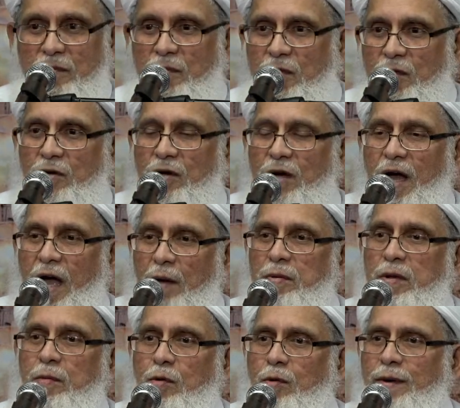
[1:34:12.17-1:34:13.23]
you know,
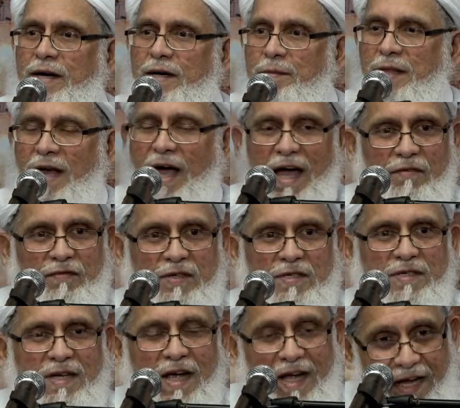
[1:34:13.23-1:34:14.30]
Habib Umar ibn
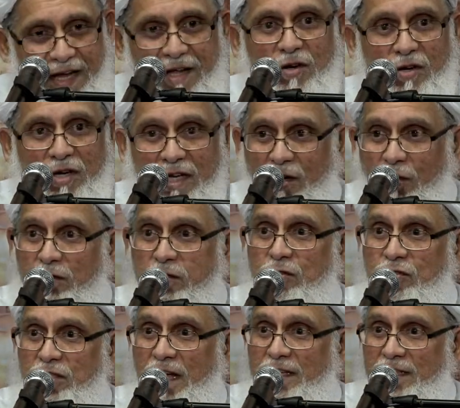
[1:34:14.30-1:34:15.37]
Hafiz, you know, he also
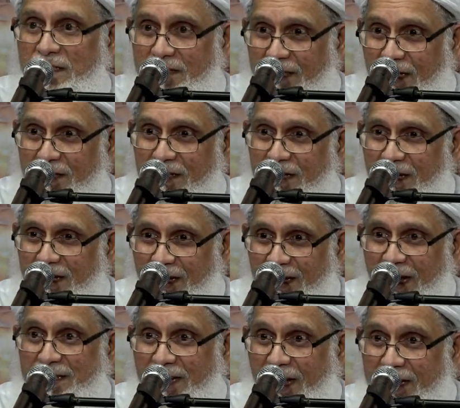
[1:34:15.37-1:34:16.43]
said that
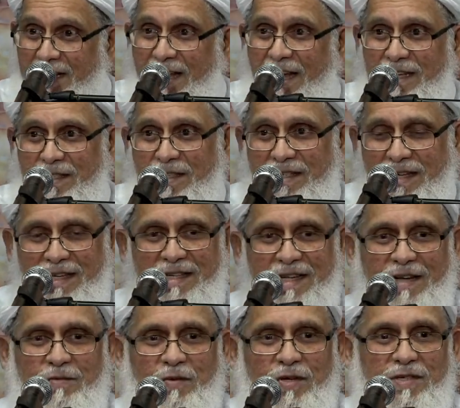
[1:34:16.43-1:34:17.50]
atahiyat,
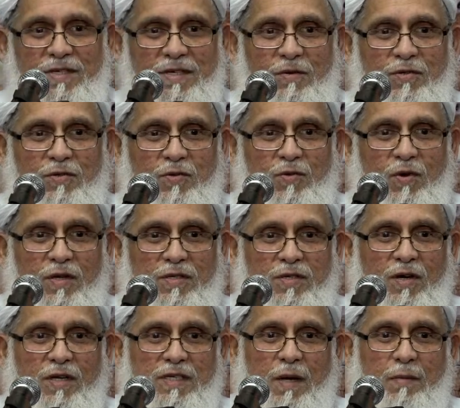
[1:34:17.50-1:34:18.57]
that was
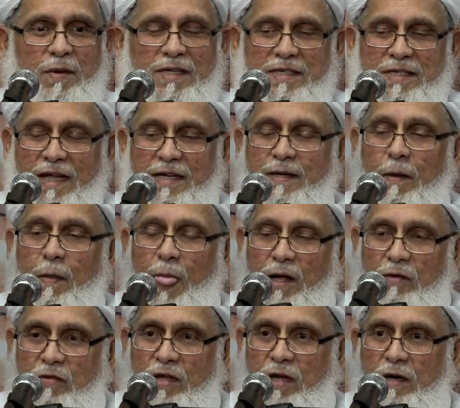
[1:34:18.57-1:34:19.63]
Rasulullah had said
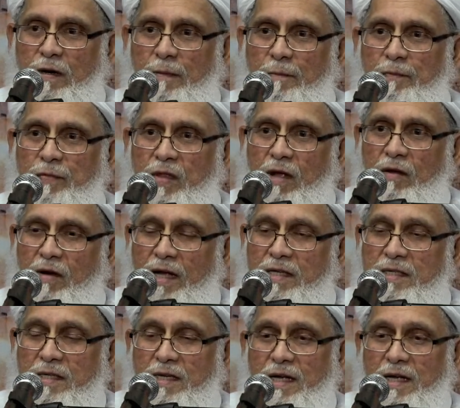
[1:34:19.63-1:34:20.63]
there, right?